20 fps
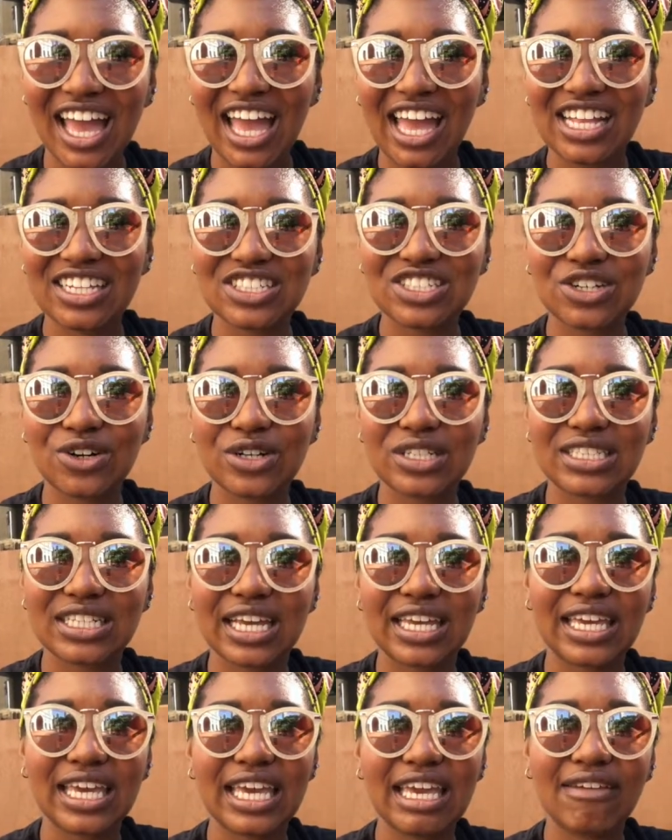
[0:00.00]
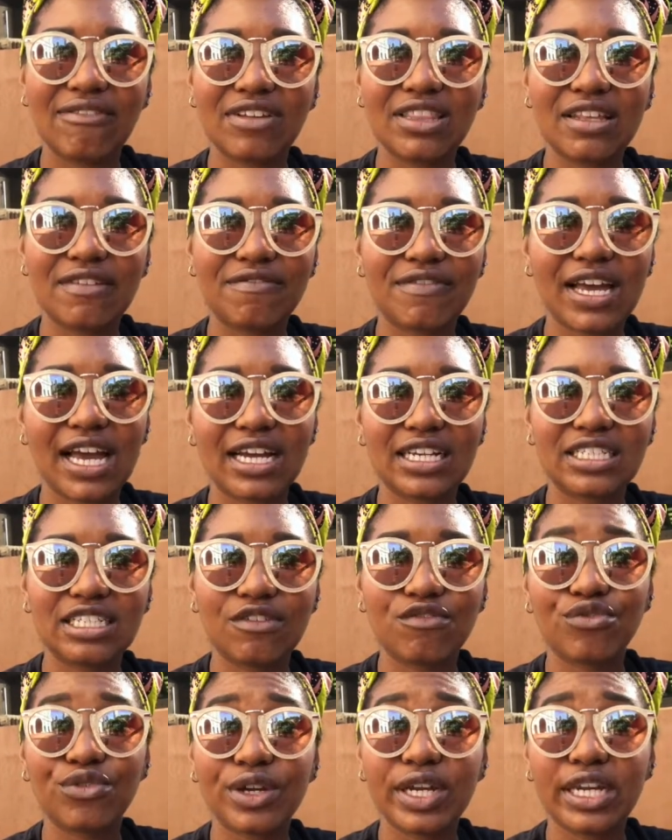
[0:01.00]
And so it's like, even the fact
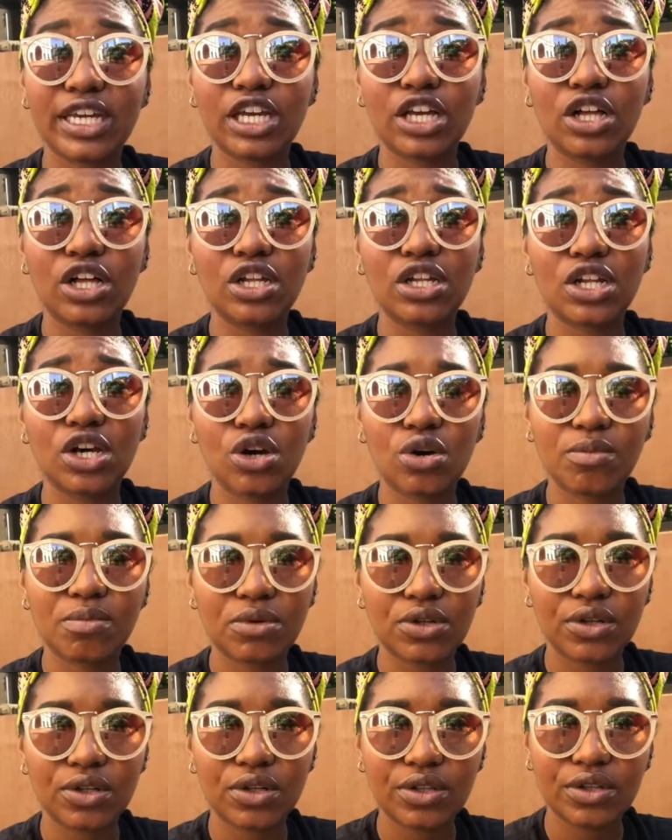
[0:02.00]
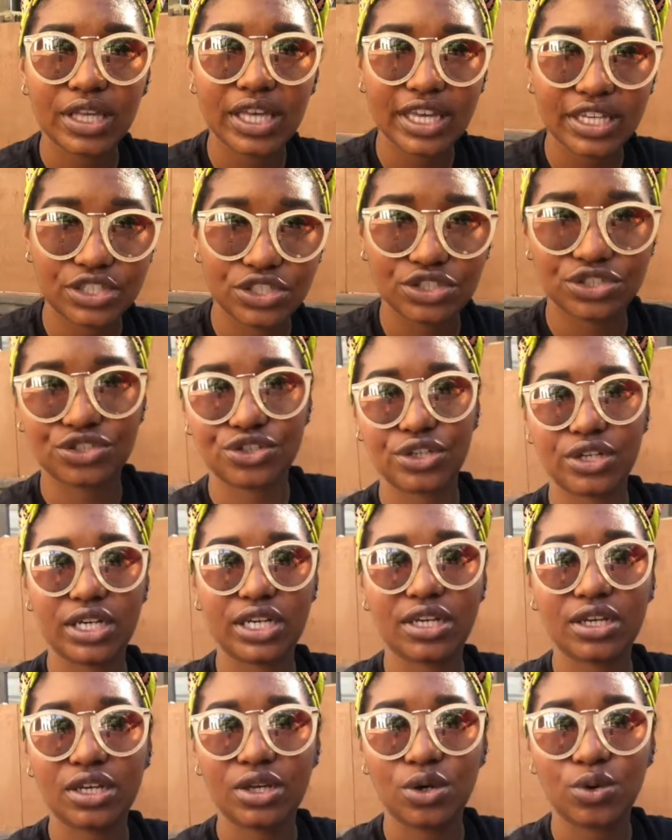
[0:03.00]
of reading global
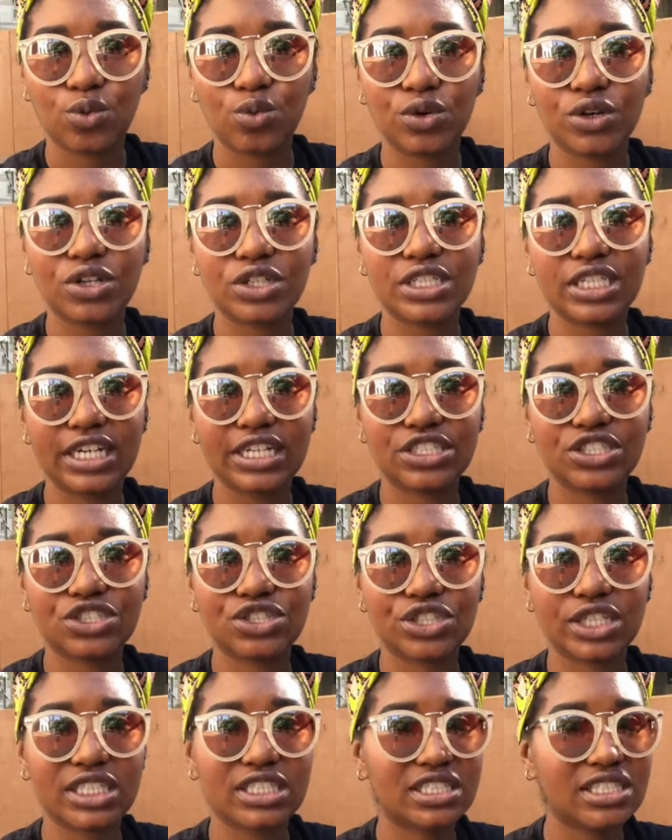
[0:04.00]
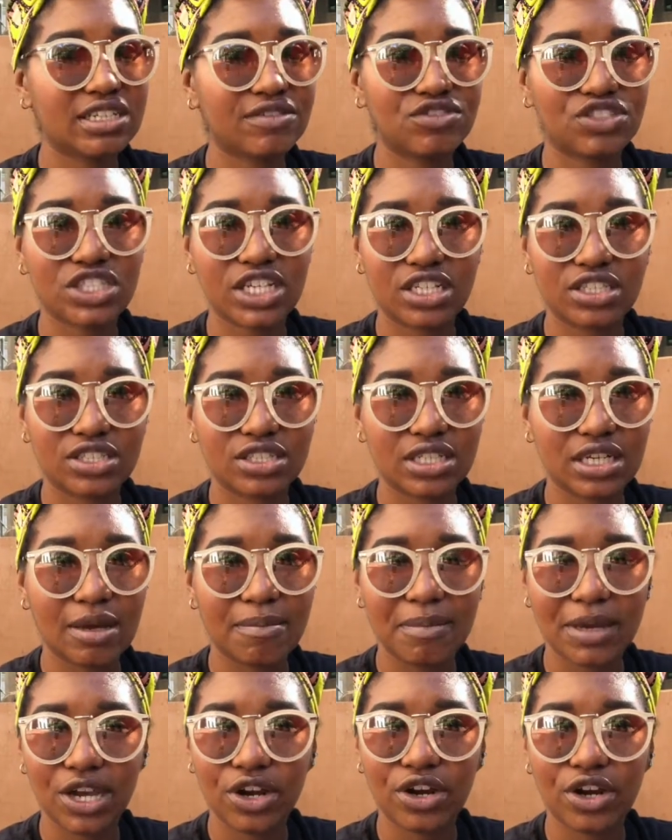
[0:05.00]
history, world history, instead of just
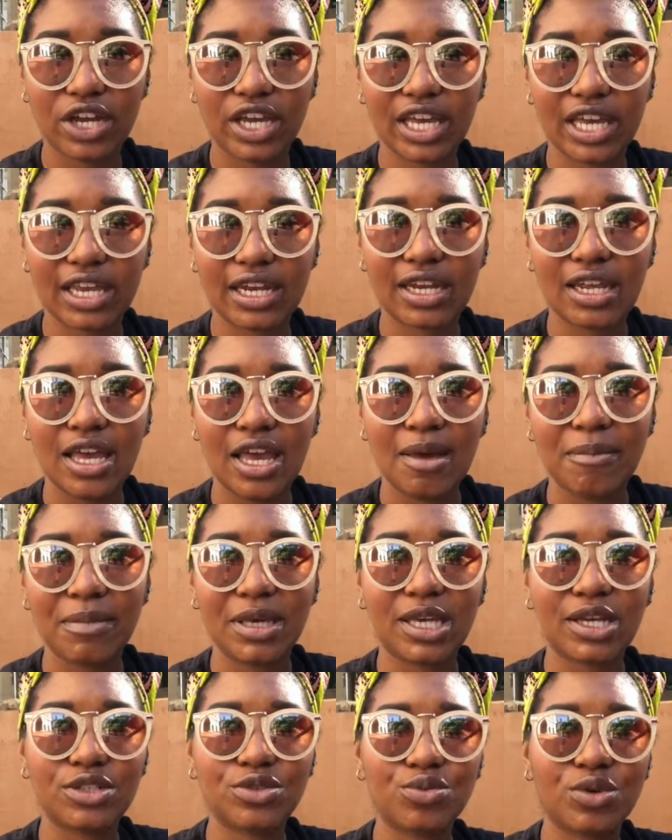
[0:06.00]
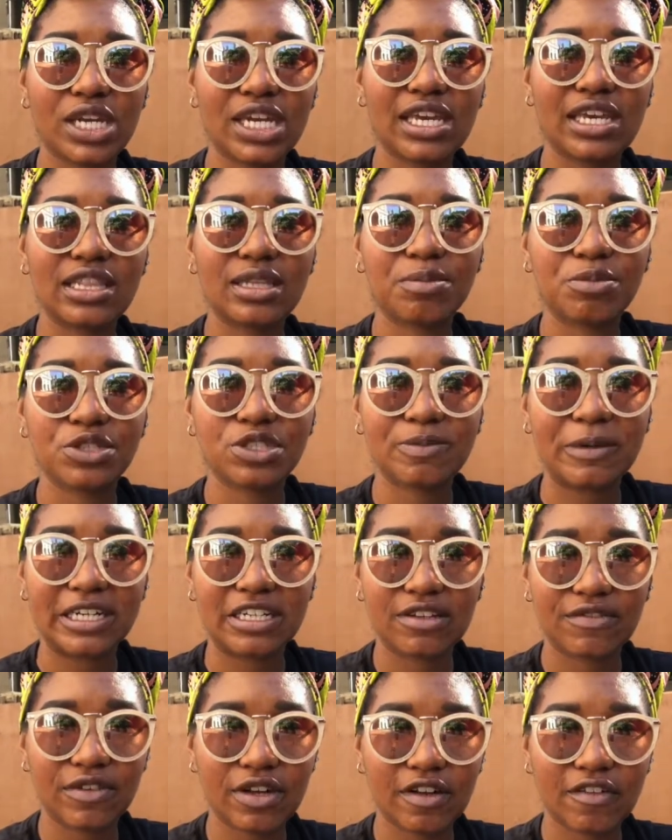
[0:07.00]
American, because we need the
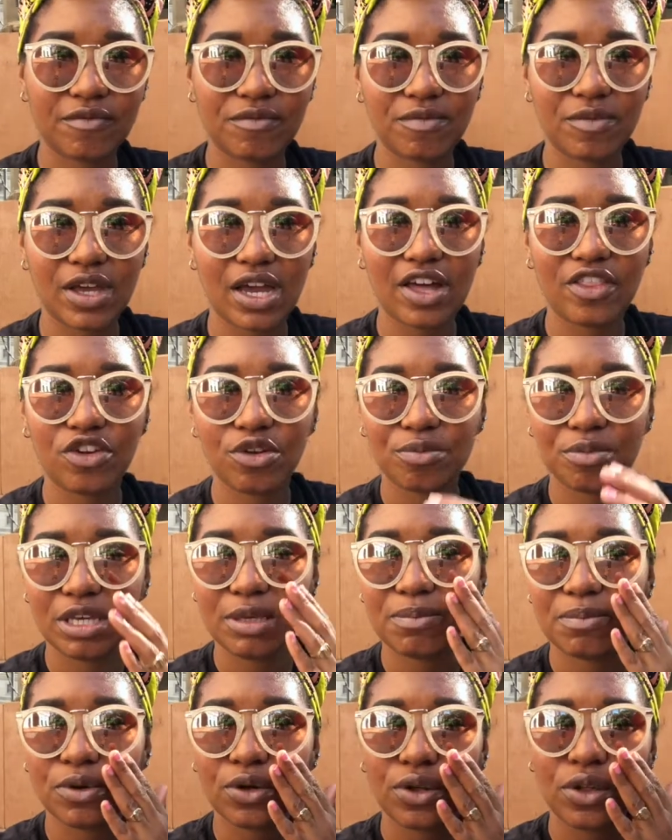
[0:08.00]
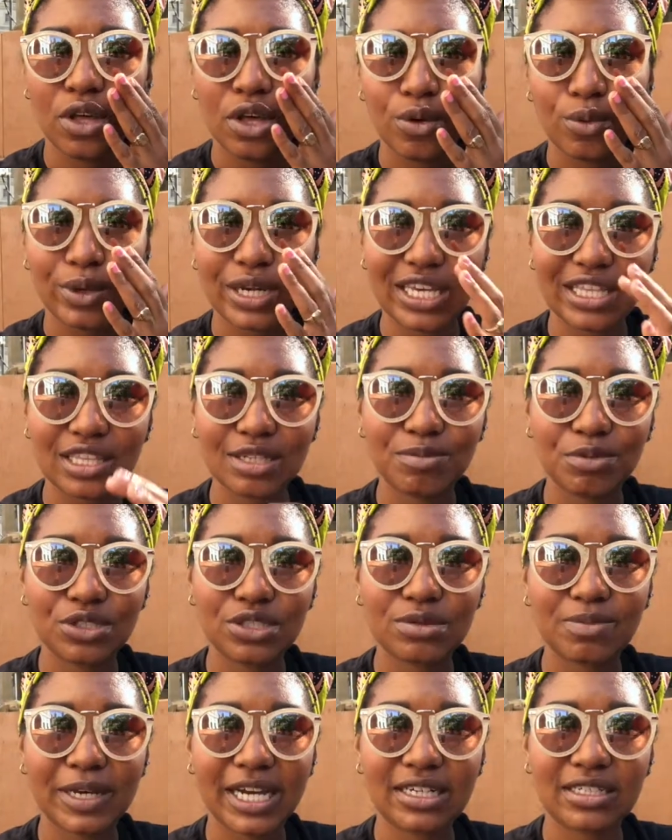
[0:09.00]
perspective of other people. We need the
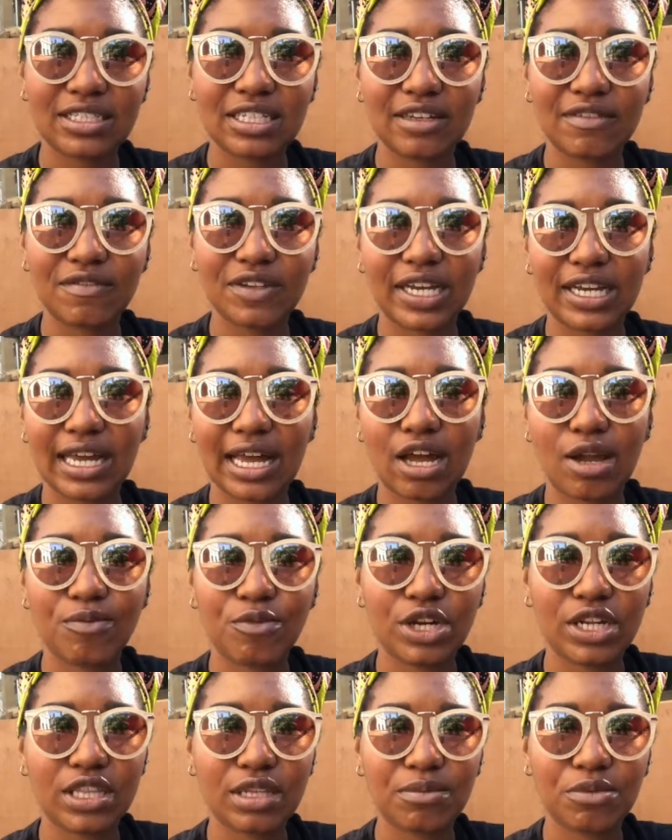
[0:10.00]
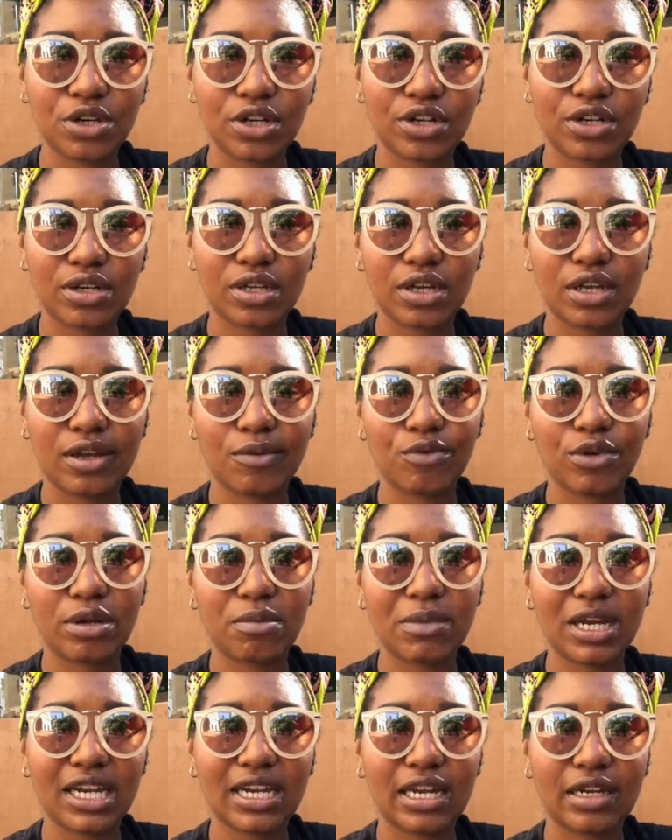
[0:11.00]
perspective, like how I'm reading the book
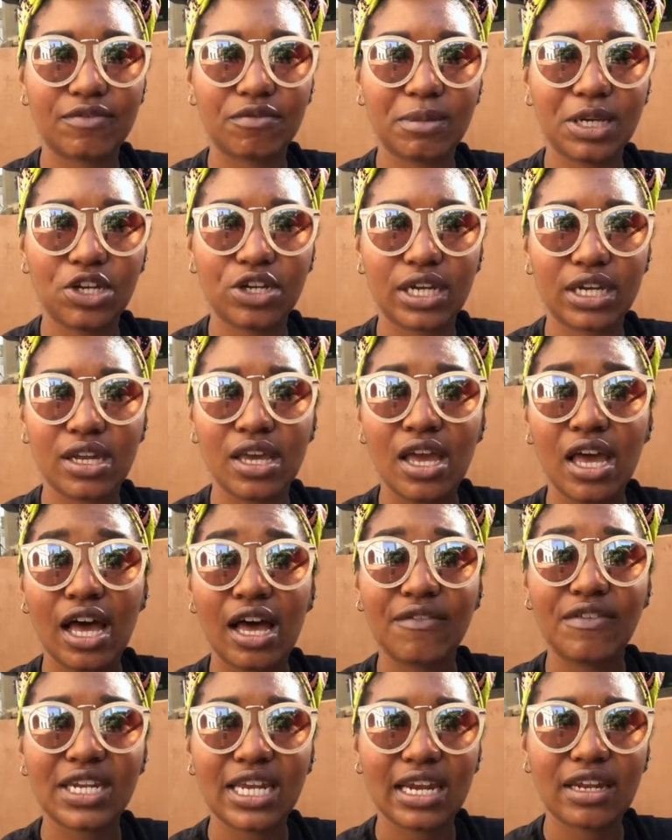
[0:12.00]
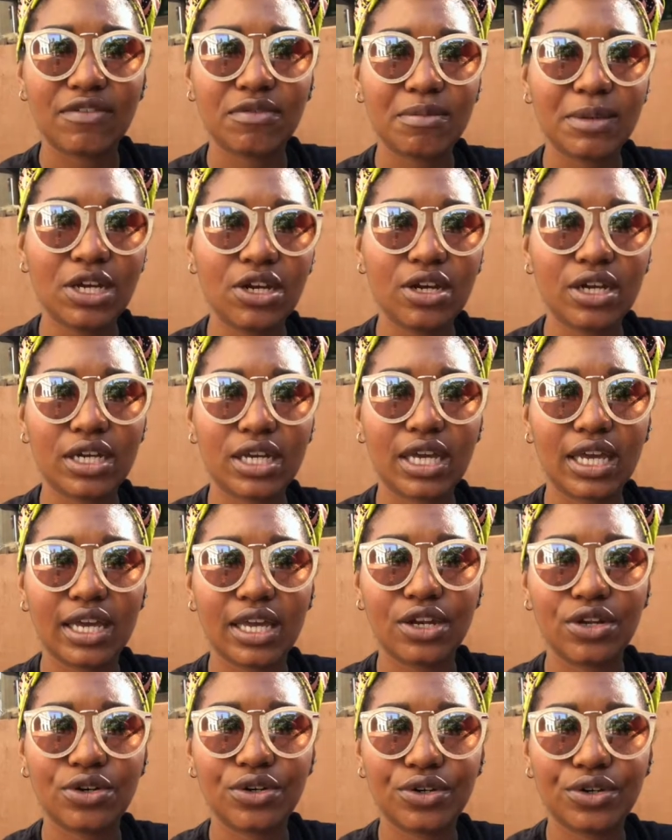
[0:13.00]
written by a Native American, of a Native
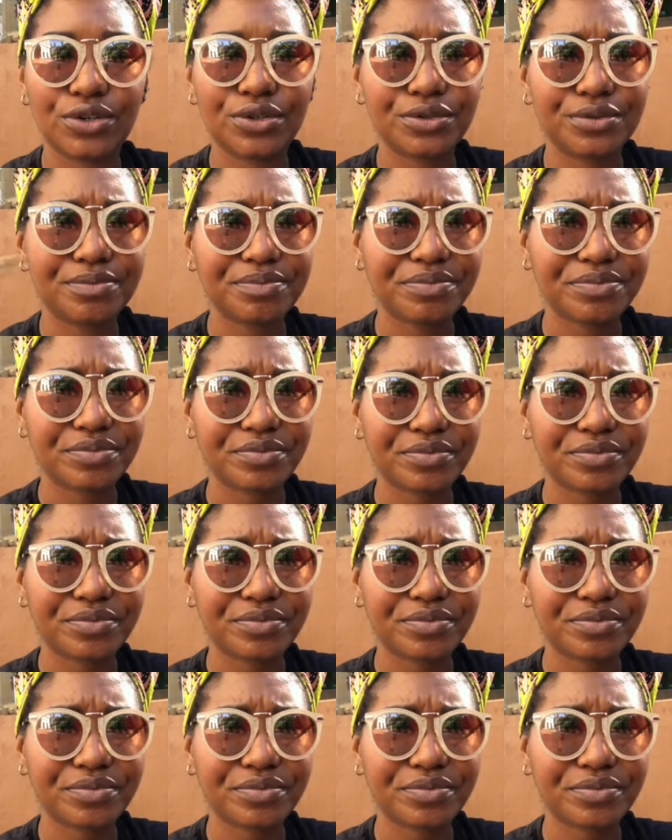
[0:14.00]
American who